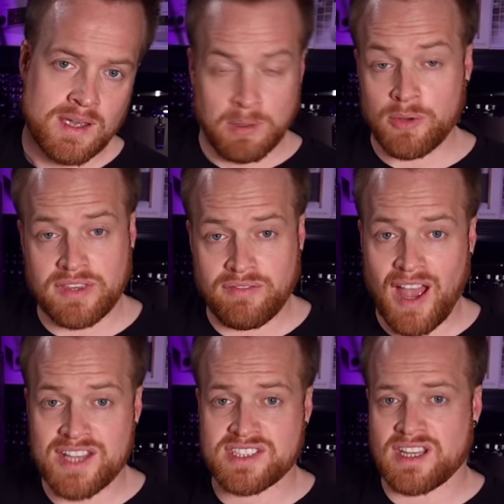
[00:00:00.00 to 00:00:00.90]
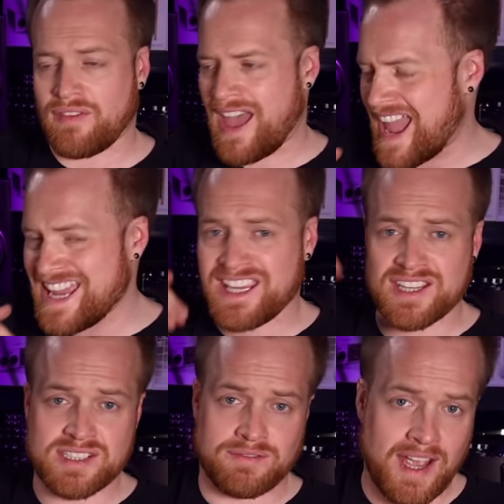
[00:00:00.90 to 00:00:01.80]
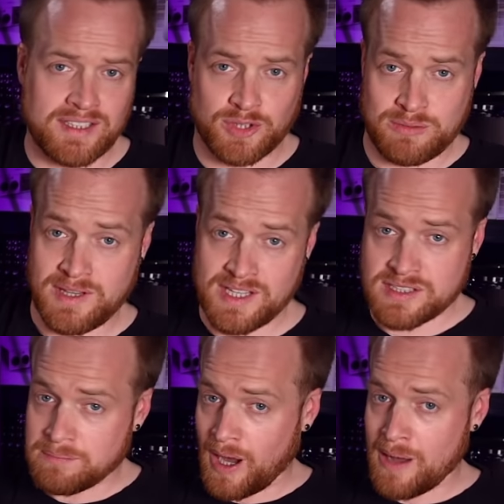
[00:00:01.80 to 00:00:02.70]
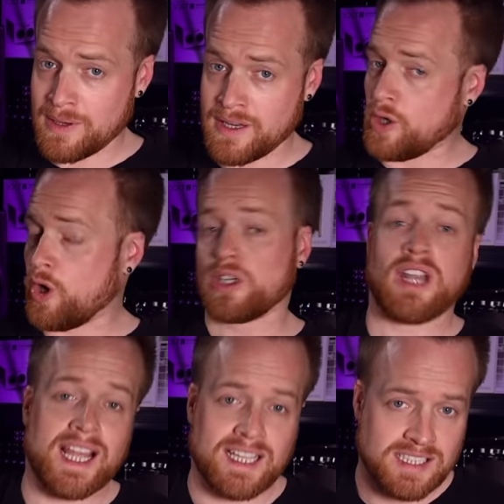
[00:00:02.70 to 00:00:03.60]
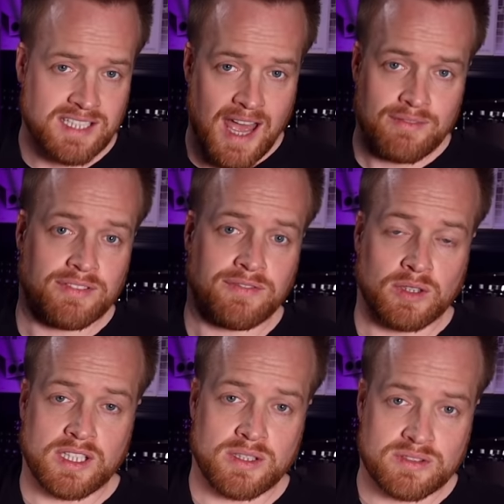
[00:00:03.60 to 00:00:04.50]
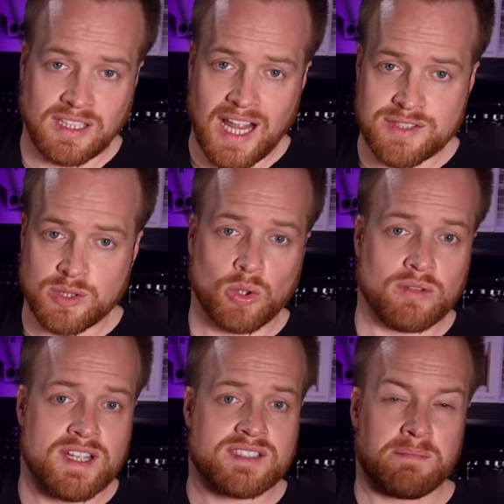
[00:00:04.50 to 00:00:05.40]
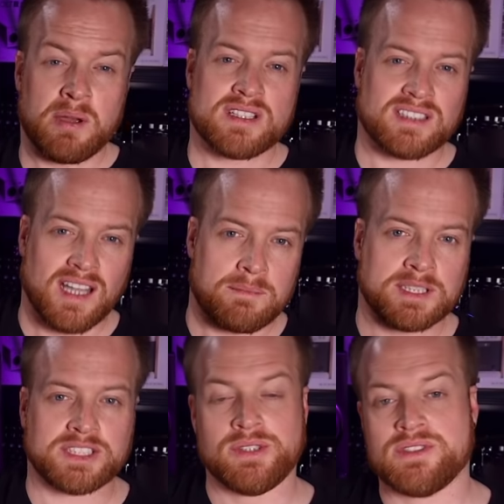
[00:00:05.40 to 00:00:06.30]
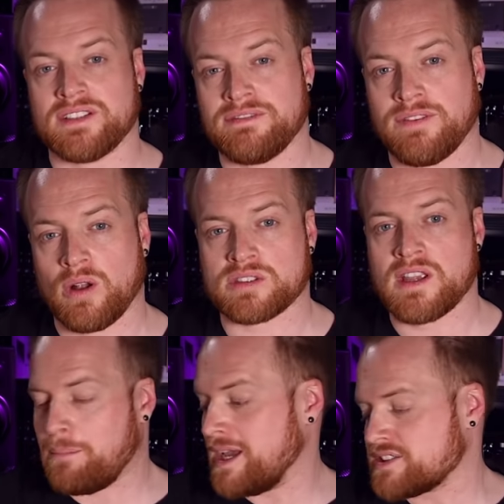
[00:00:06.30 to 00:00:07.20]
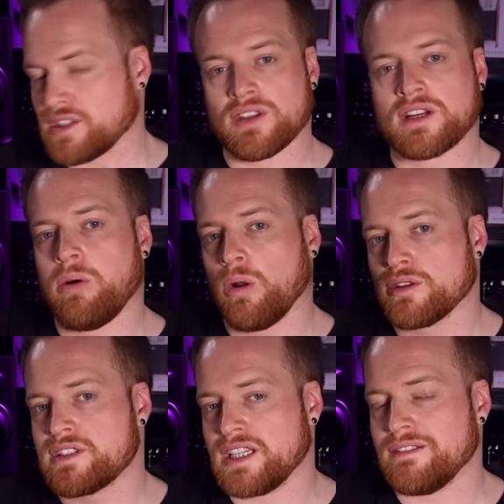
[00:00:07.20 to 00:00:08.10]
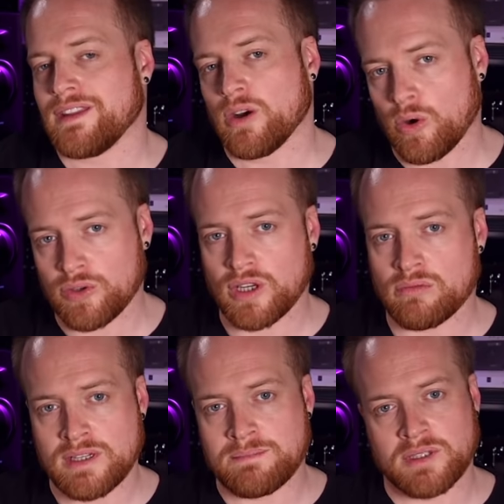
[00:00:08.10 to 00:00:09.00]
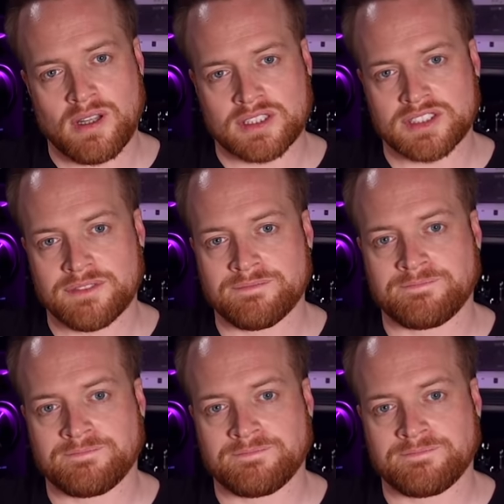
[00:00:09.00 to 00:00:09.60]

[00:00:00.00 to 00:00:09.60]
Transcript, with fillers: Both devices have acres of headroom in this department. You're unlikely to ever fully utilize all of it, so personally I'd be choosing Volt based on the quality of the audio reproduction.